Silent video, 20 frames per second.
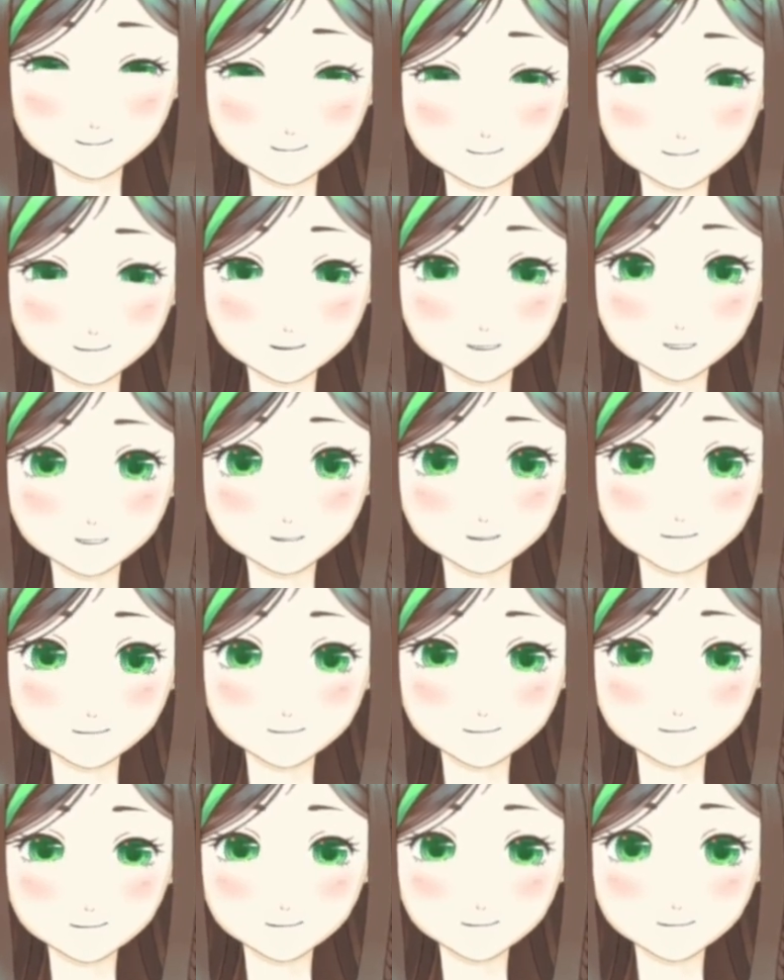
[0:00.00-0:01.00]
I
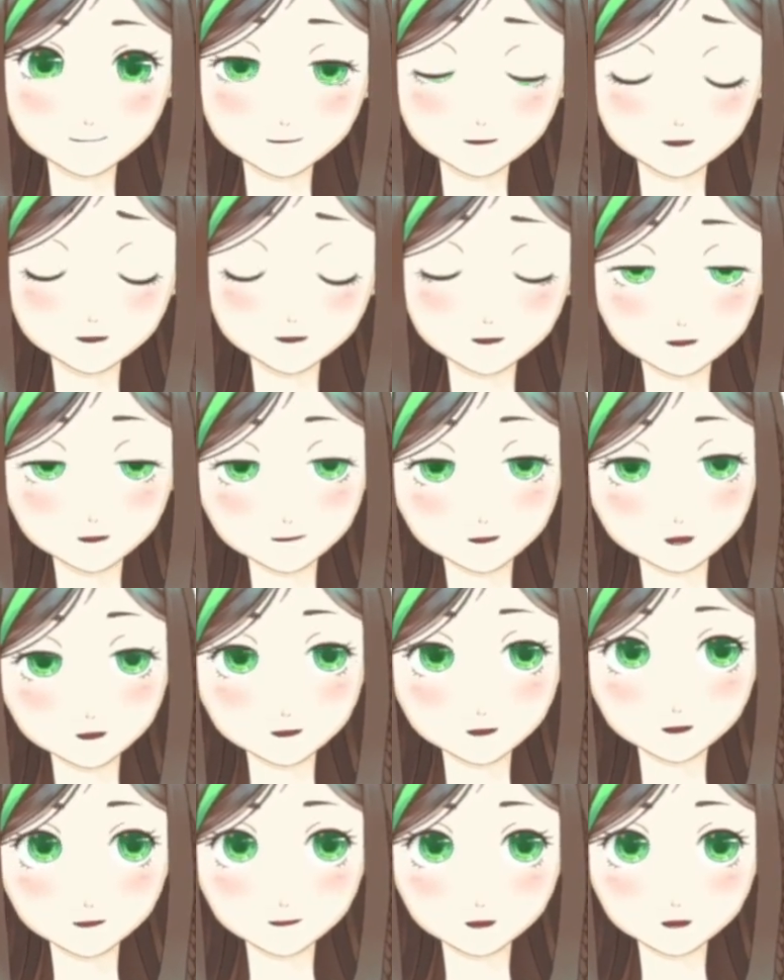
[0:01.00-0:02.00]
focus on
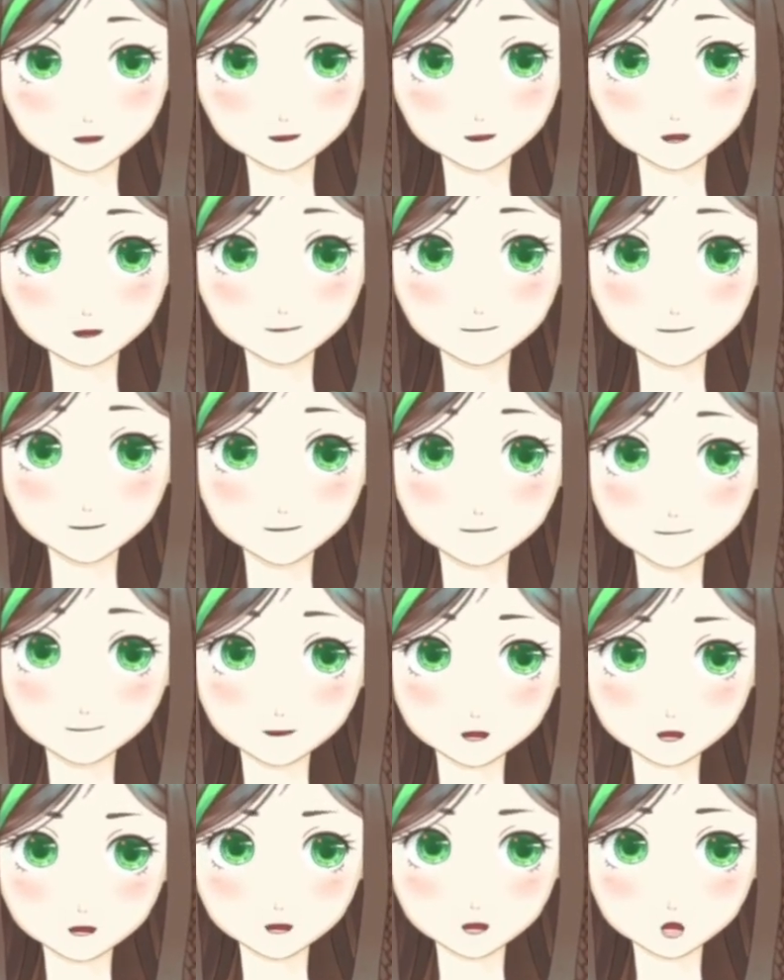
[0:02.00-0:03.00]
proportions and overall
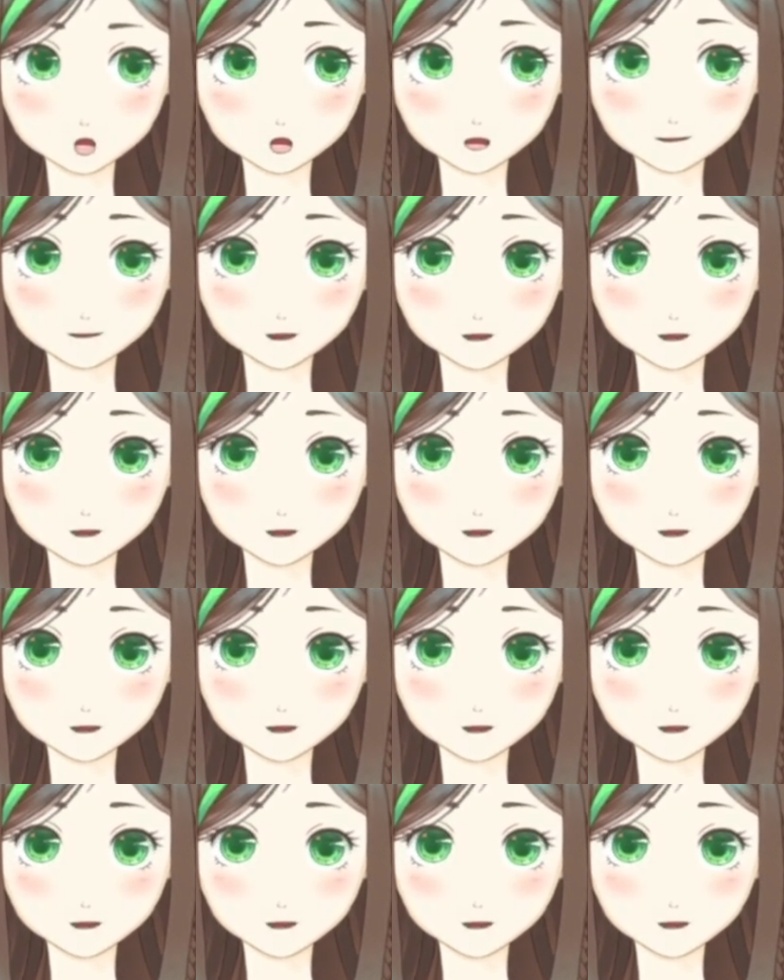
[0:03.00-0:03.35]
shapes.